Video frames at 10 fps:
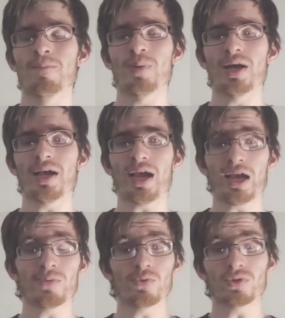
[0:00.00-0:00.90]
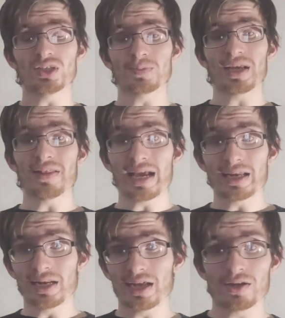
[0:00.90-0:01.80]
but I will explain
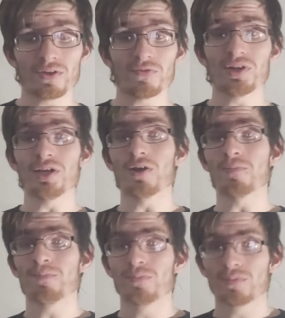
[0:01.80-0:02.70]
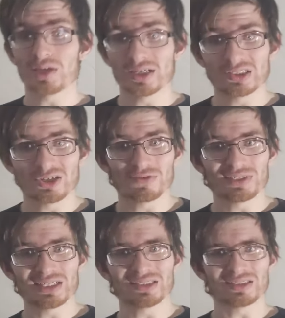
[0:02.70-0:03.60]
that in another video, because the nerve
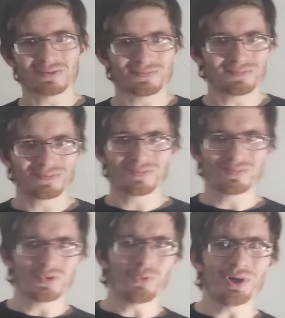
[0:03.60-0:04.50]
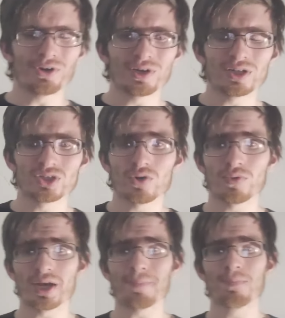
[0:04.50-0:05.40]
sense is weird in its own
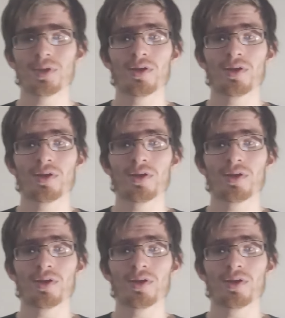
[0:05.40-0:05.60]
right.